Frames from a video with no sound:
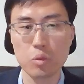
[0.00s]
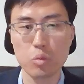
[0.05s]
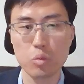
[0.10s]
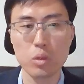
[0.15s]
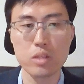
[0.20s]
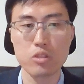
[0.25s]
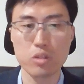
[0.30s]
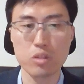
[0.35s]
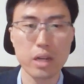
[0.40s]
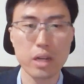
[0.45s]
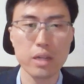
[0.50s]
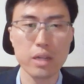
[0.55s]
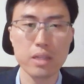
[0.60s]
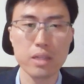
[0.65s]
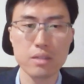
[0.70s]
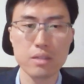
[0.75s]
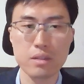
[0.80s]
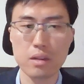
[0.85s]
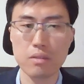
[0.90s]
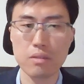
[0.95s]
When
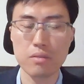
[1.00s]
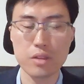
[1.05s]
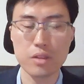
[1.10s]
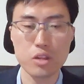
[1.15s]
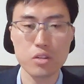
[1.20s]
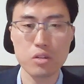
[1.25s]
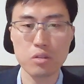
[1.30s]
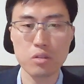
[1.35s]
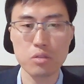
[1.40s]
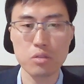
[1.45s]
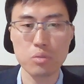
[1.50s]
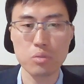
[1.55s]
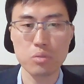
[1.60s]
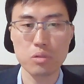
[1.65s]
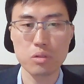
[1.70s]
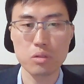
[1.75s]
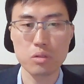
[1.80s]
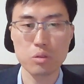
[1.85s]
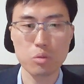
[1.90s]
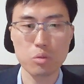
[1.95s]
Chinese officials
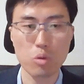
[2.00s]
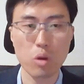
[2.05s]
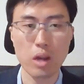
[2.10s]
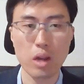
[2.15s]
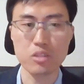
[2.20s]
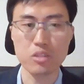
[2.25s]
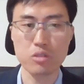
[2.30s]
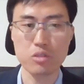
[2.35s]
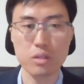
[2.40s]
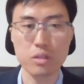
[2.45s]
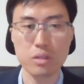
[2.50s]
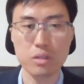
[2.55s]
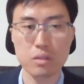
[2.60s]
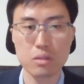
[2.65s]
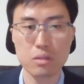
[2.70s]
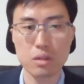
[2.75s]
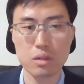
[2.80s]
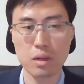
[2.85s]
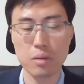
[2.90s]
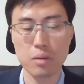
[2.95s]
were
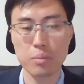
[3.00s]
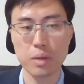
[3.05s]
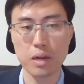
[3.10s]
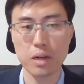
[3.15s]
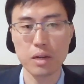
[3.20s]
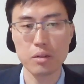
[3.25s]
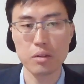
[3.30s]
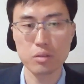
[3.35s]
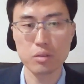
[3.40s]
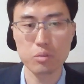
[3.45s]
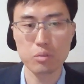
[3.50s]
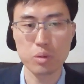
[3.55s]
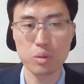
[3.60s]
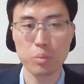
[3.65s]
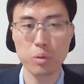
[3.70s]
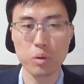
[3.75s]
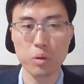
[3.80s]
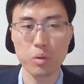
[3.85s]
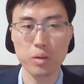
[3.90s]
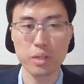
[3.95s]
questioned about
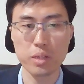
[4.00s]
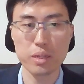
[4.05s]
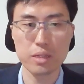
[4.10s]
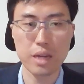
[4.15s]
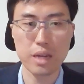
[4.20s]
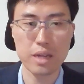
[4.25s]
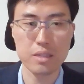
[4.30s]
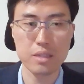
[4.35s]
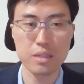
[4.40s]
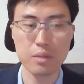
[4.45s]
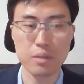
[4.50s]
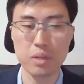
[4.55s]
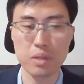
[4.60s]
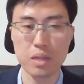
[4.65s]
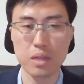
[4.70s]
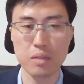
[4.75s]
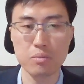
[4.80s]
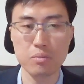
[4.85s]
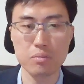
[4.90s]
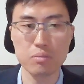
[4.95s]
reported
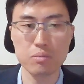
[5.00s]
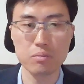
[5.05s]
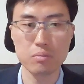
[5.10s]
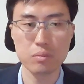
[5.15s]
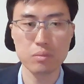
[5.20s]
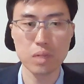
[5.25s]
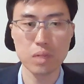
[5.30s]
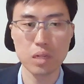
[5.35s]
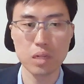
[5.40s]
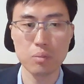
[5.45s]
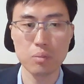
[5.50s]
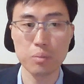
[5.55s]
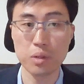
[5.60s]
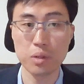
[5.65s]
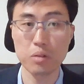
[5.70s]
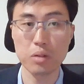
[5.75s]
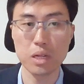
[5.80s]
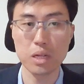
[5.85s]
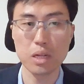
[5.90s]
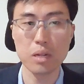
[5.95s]
ICBM
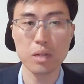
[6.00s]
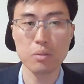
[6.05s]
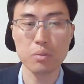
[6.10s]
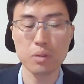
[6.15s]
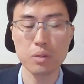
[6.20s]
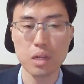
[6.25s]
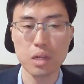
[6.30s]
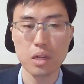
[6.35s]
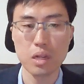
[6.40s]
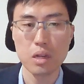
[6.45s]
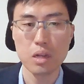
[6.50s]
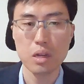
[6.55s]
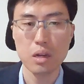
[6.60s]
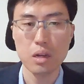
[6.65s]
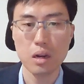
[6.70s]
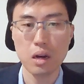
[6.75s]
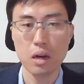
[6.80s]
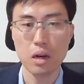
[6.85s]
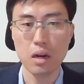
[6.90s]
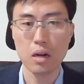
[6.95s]
buildup,
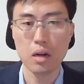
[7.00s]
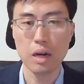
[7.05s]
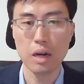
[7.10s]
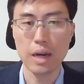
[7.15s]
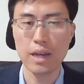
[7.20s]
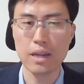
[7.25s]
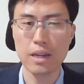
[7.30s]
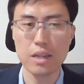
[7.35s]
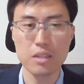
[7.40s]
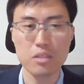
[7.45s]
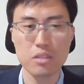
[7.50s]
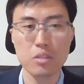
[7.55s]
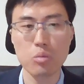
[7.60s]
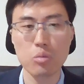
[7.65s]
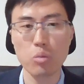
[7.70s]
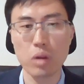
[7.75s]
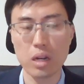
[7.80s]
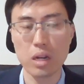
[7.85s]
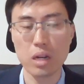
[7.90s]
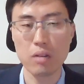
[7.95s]
at least
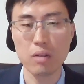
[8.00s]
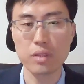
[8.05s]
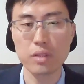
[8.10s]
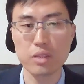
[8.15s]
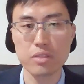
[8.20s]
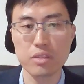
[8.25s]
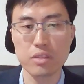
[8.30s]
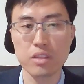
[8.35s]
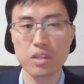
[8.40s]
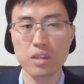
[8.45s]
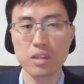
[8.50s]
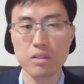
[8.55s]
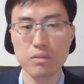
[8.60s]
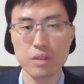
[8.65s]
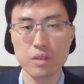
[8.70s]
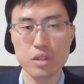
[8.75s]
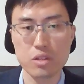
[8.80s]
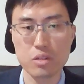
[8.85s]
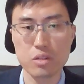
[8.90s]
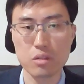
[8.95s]
one of the senior
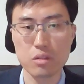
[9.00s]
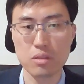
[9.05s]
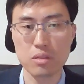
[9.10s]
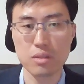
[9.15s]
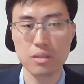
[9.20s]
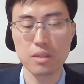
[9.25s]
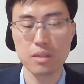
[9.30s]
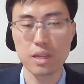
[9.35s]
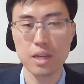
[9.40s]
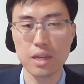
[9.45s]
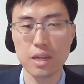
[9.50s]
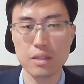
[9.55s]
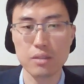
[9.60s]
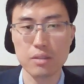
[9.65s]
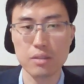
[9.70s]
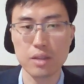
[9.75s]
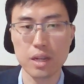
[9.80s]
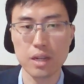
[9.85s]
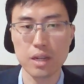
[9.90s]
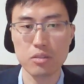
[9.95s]
officials
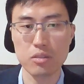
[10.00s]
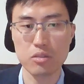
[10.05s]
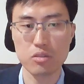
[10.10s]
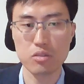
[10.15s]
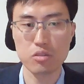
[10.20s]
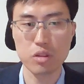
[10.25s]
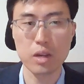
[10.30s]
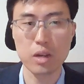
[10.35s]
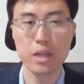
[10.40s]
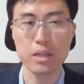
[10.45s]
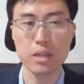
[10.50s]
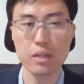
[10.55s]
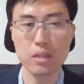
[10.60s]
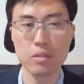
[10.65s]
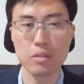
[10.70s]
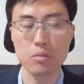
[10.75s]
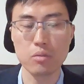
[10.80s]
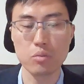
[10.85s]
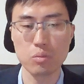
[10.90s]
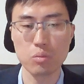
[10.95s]
said that
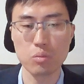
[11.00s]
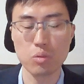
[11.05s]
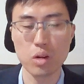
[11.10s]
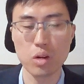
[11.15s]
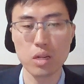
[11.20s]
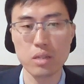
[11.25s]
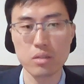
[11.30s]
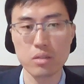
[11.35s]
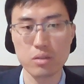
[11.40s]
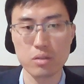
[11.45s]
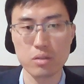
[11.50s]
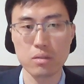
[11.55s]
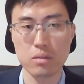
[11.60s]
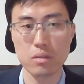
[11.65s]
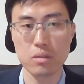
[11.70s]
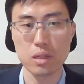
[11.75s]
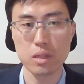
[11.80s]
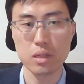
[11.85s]
China wants